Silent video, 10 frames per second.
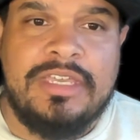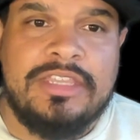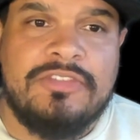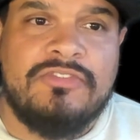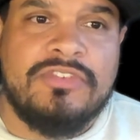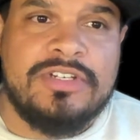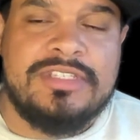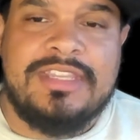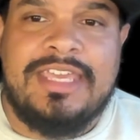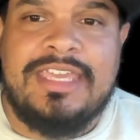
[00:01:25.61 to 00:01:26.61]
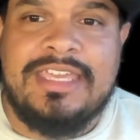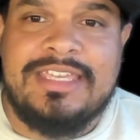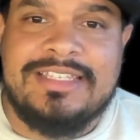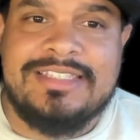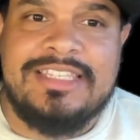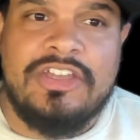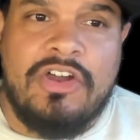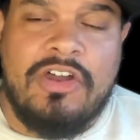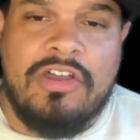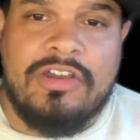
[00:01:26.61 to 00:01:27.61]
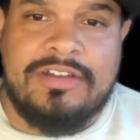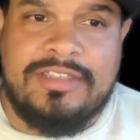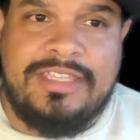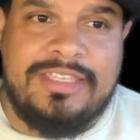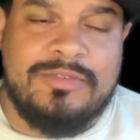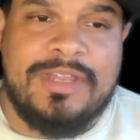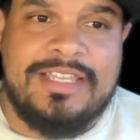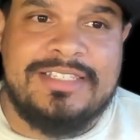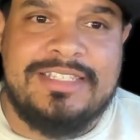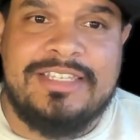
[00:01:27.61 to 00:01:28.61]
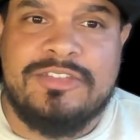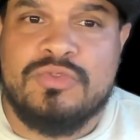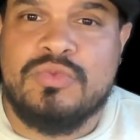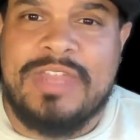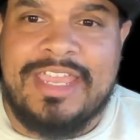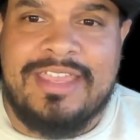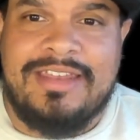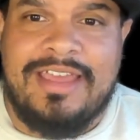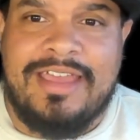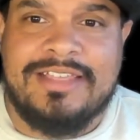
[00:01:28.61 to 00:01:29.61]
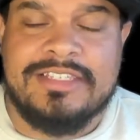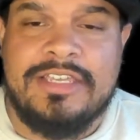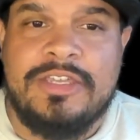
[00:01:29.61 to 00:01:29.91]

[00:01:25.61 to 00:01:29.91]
The first thing is the R in RICE, recognize.